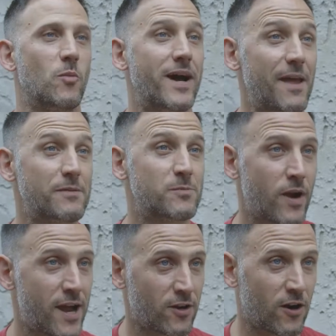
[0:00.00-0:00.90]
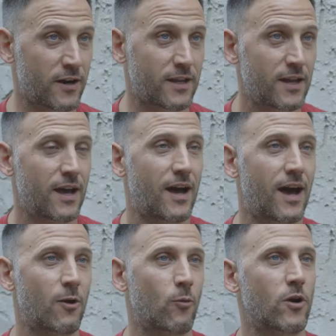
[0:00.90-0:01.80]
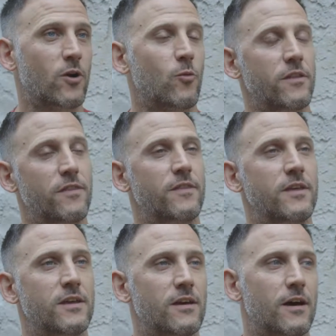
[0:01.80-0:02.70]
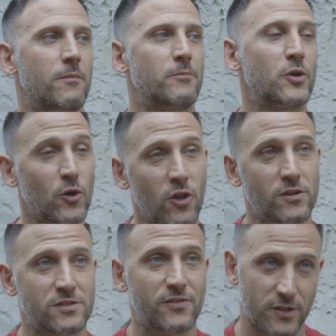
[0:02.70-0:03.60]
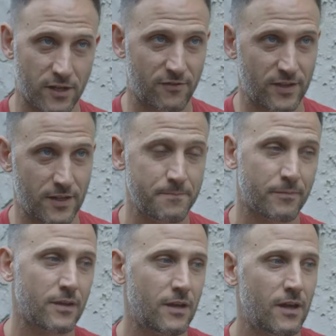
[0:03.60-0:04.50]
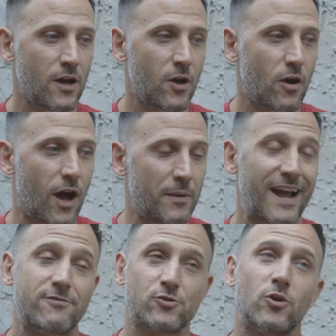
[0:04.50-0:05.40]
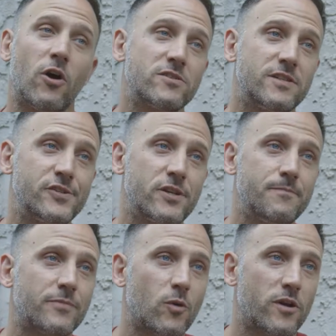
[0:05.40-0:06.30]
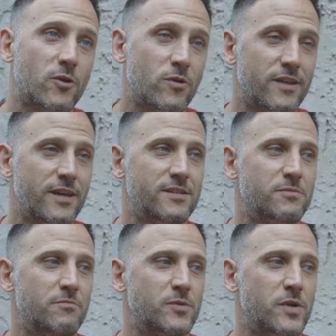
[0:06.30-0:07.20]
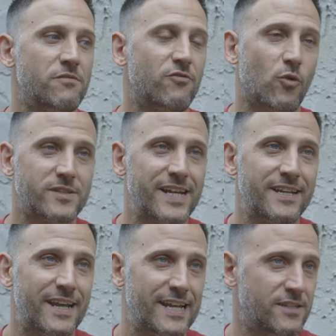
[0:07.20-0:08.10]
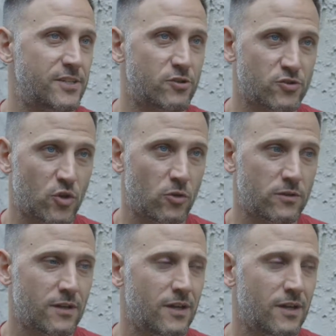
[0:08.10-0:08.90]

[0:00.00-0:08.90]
My name is Brad Carney. I work with the Mural Arts Philadelphia. I'm an after-school arts teacher working with kids between 14 and 18 years old.